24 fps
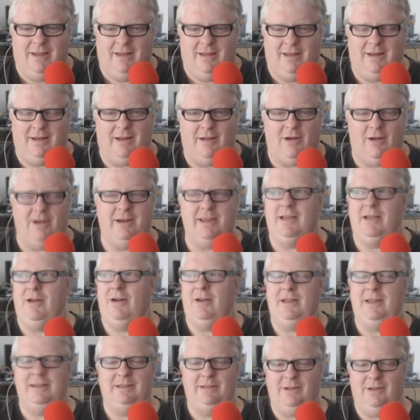Yeah. On his
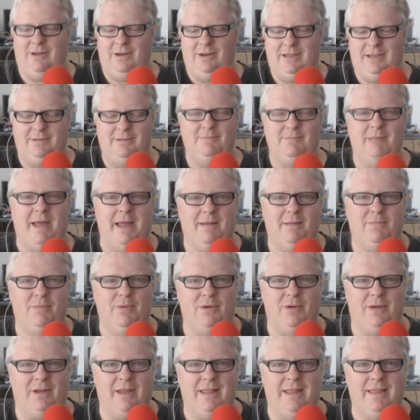
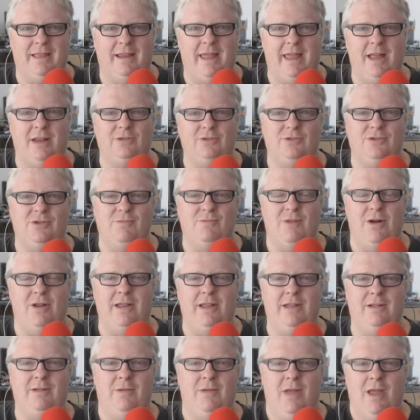MacBook in the lounge room while
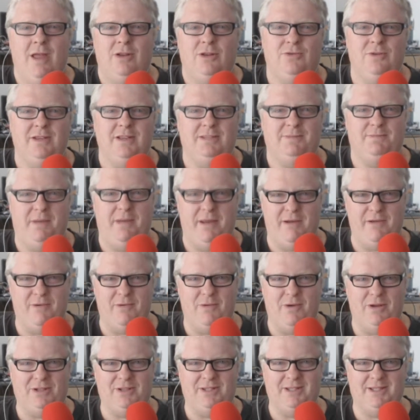he drinks beer
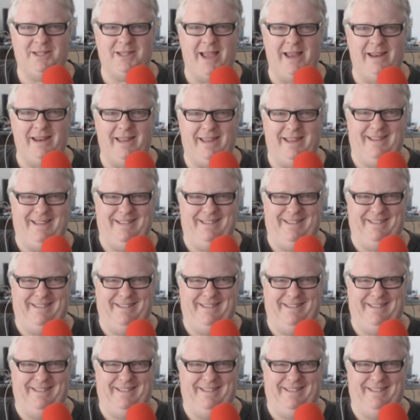and watches telly.